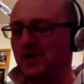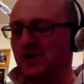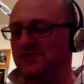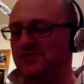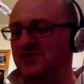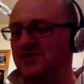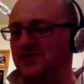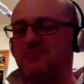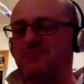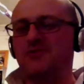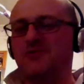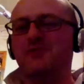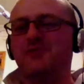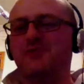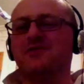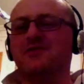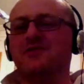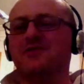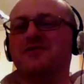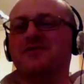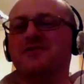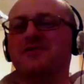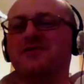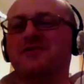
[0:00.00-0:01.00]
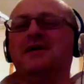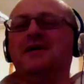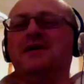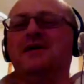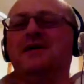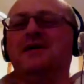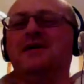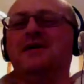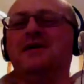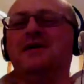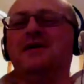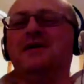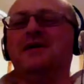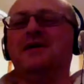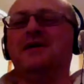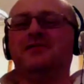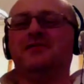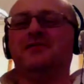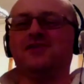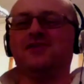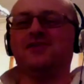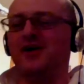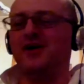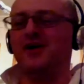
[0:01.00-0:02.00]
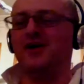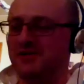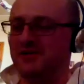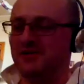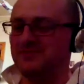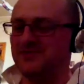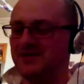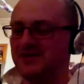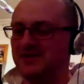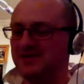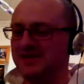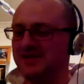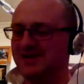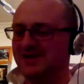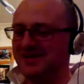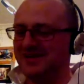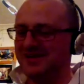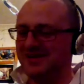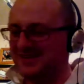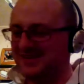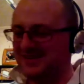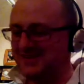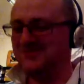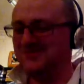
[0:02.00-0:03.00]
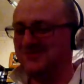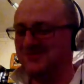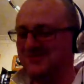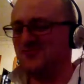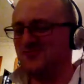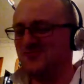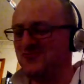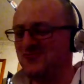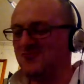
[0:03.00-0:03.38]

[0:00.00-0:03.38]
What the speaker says: for him to write and send another tweet now.